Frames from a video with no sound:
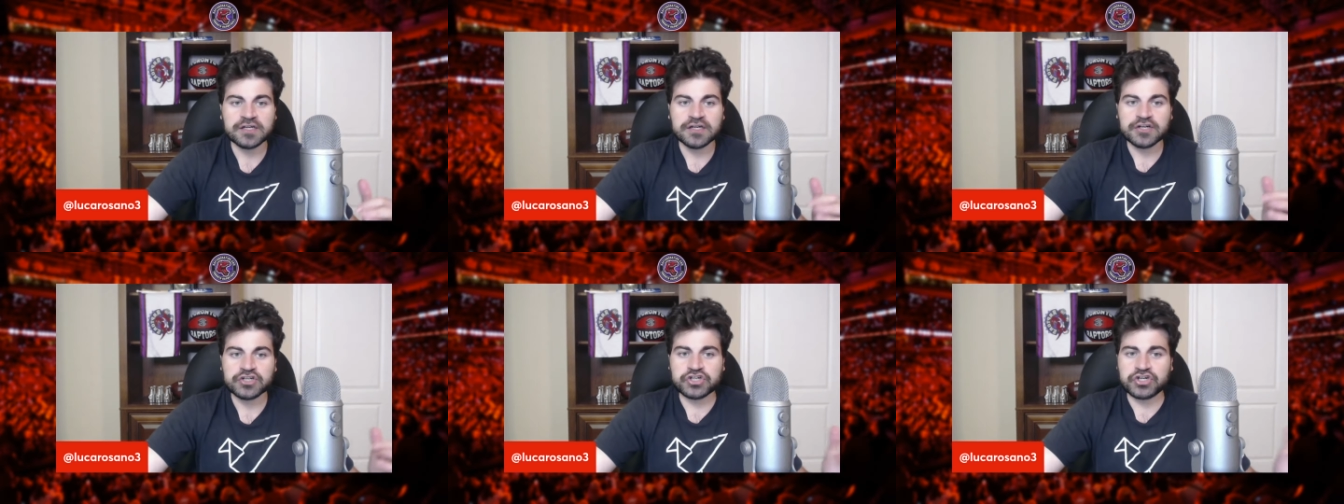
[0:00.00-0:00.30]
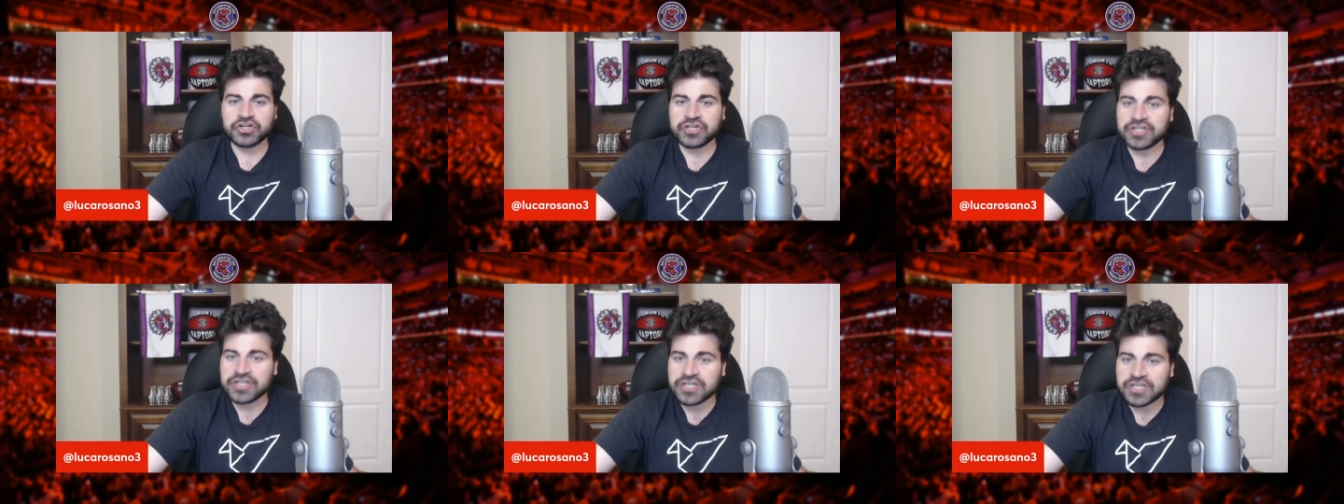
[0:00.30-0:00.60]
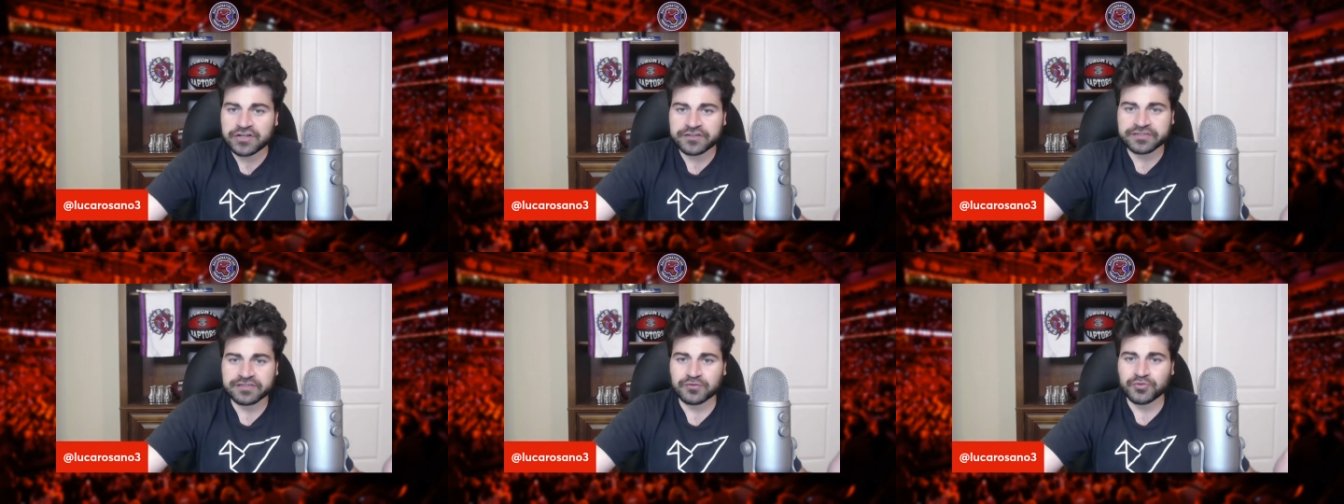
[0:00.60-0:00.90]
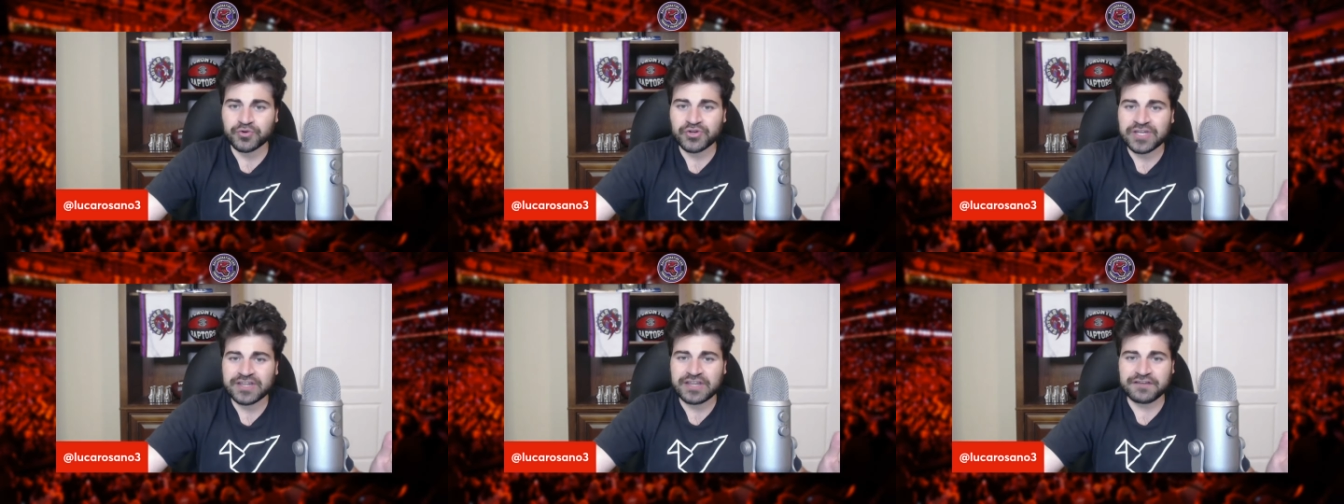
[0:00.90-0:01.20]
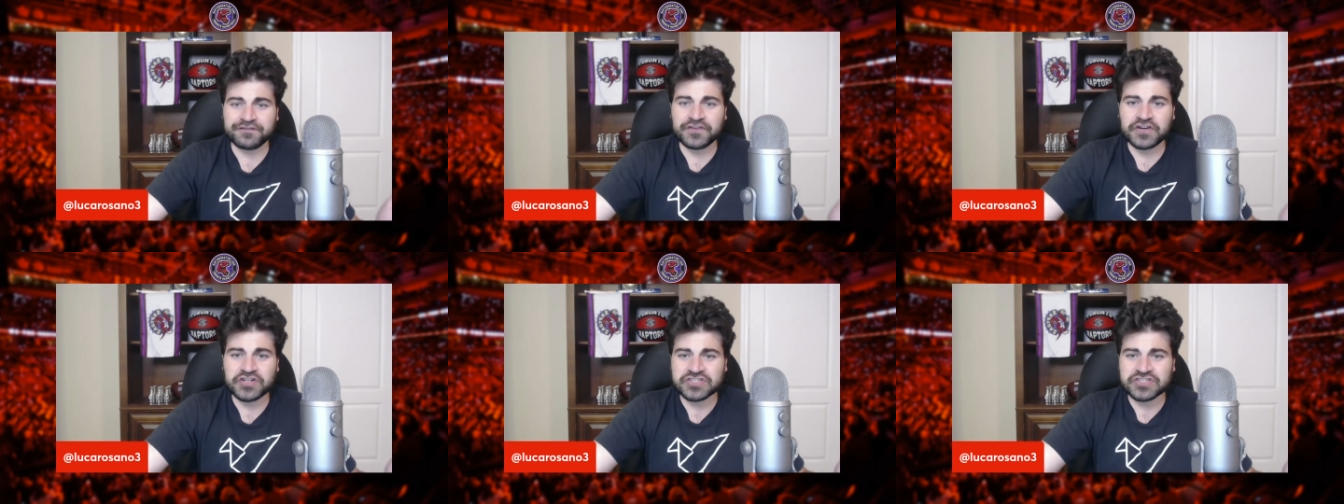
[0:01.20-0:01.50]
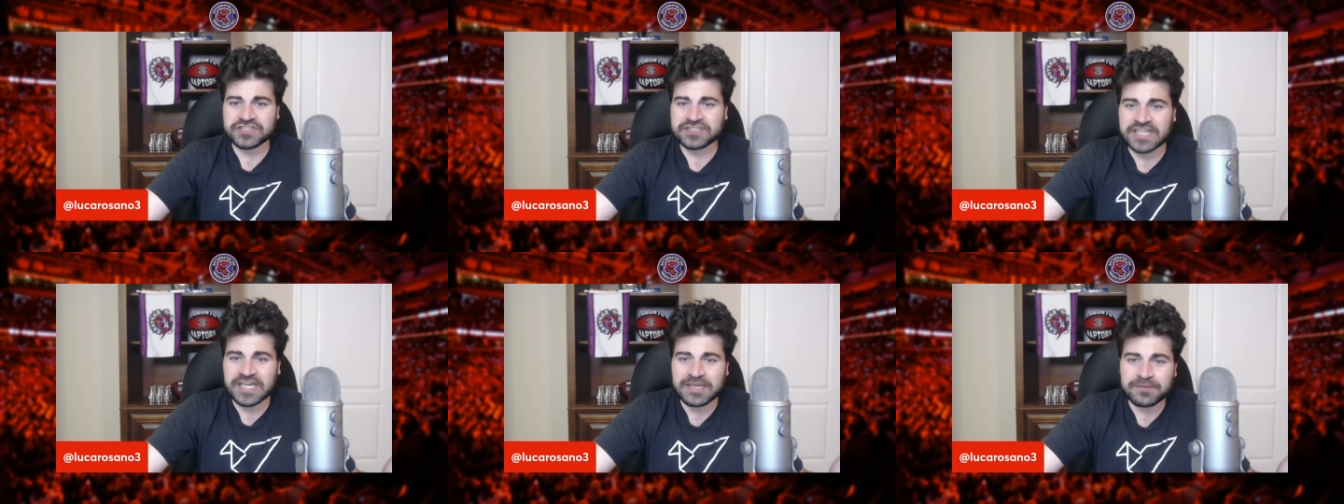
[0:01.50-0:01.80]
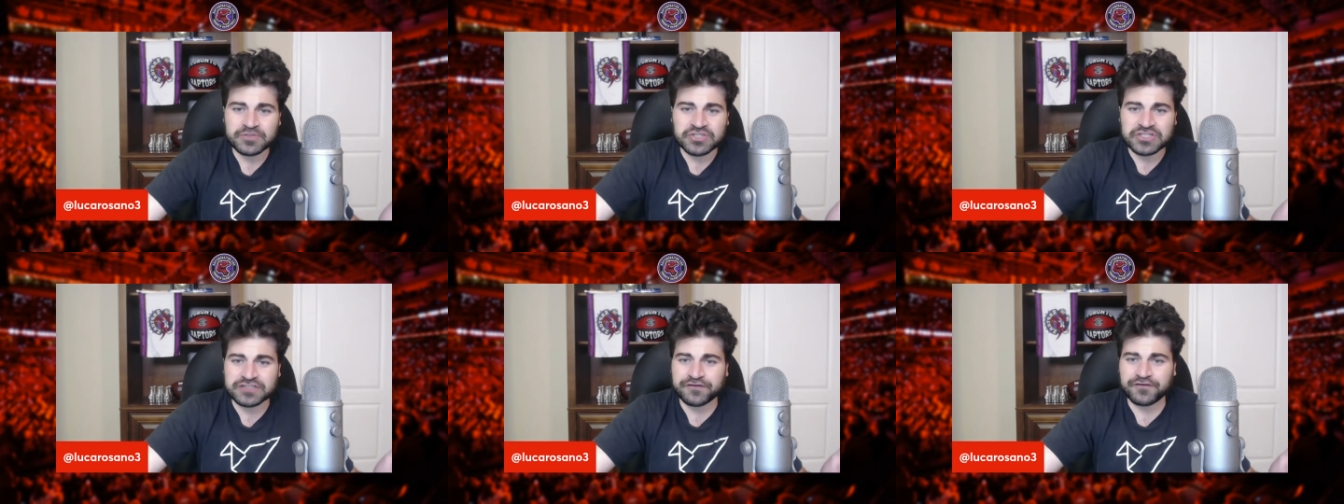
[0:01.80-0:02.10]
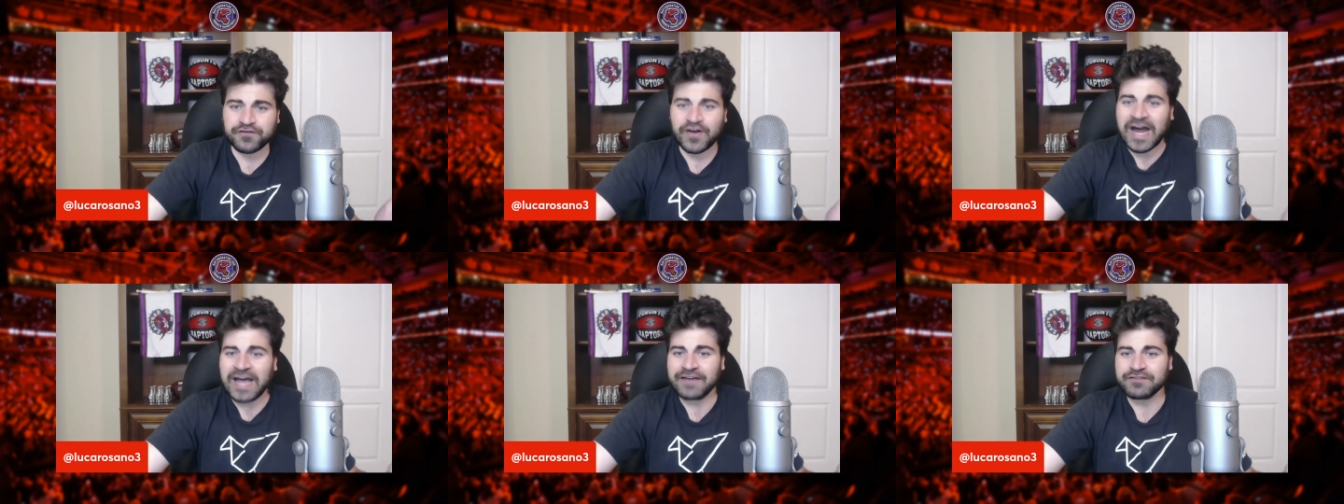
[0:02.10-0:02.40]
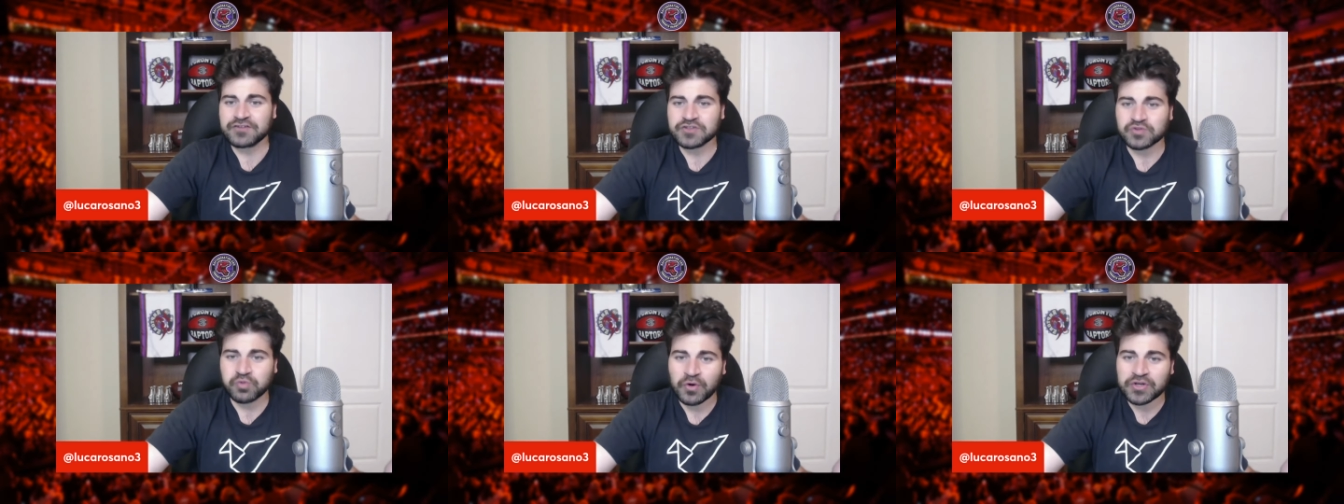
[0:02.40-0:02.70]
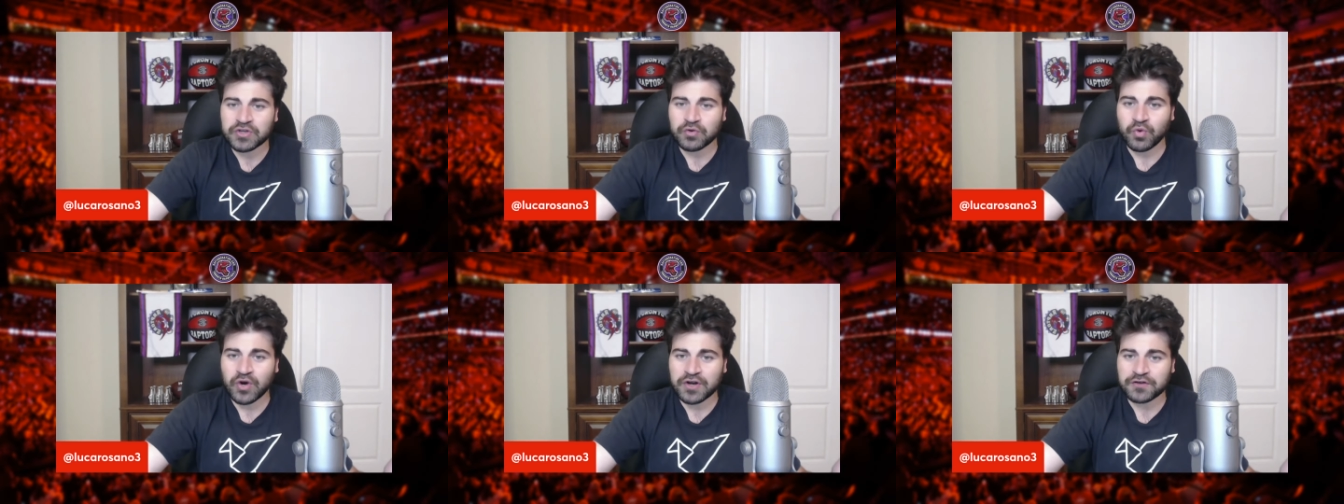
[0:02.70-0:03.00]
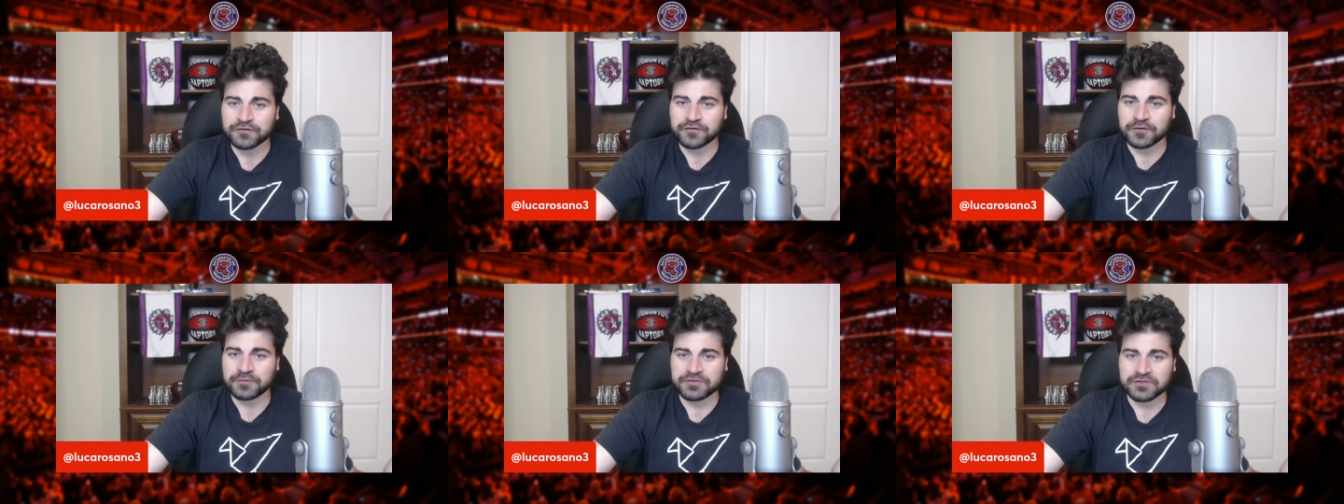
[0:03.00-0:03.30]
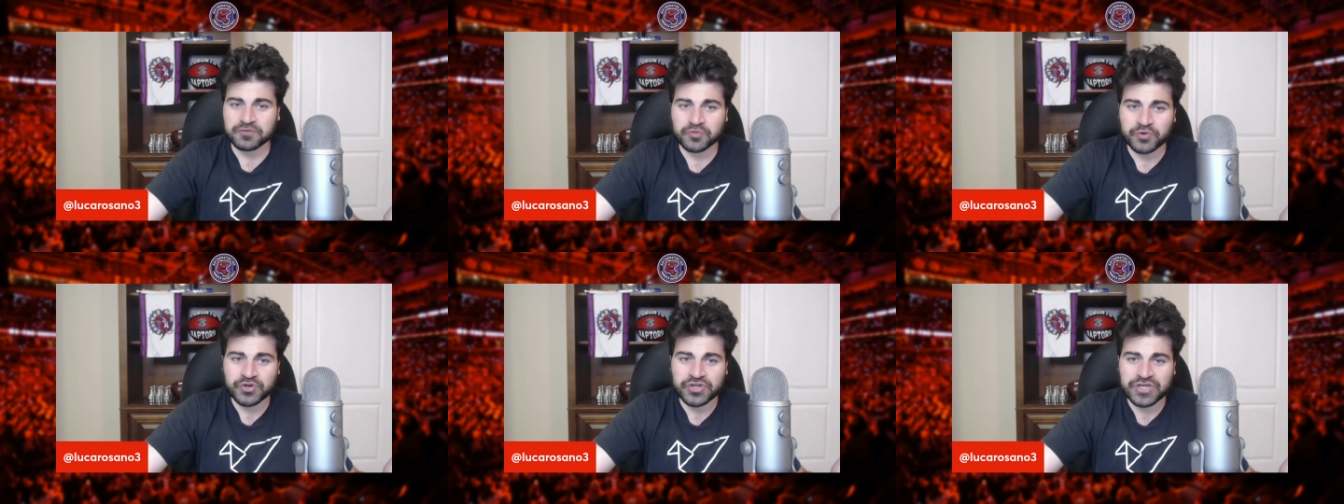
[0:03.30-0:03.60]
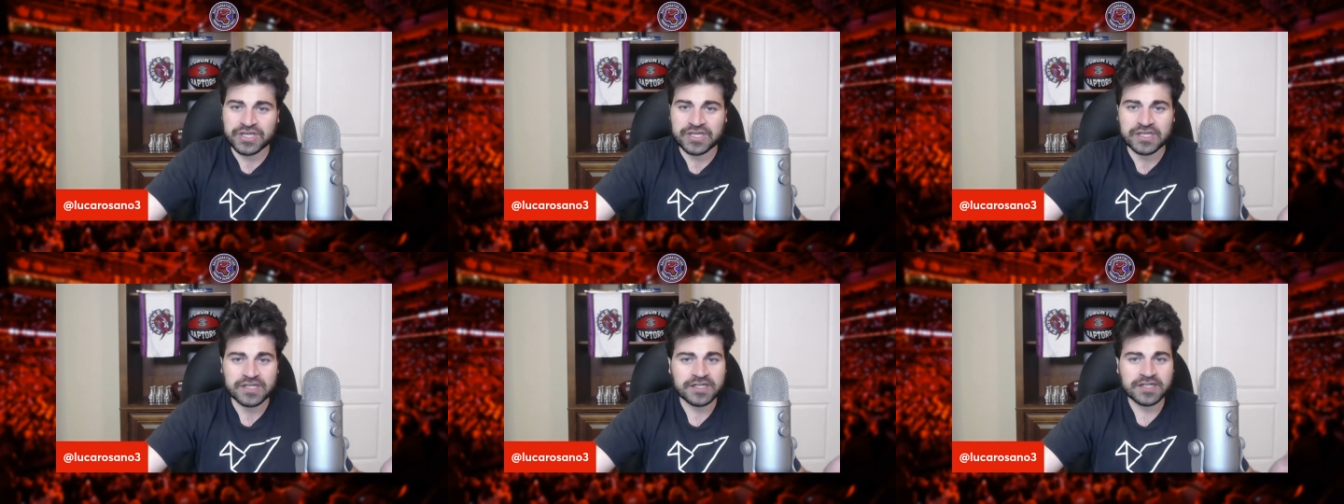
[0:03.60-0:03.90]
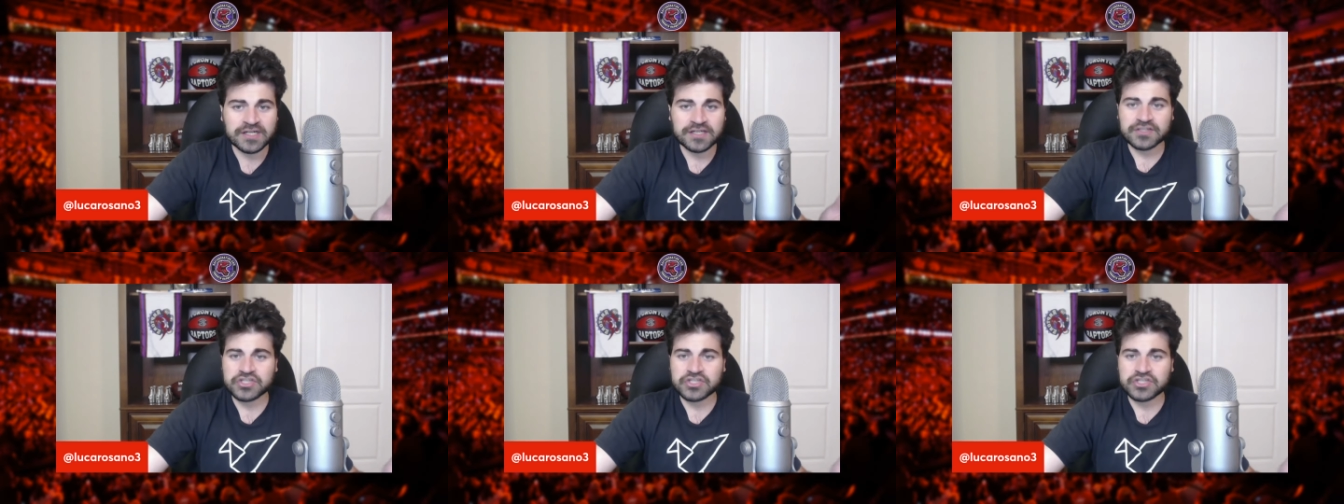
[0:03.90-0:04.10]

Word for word: couldn't hit a three. They finished this game just 5 of 21 from three.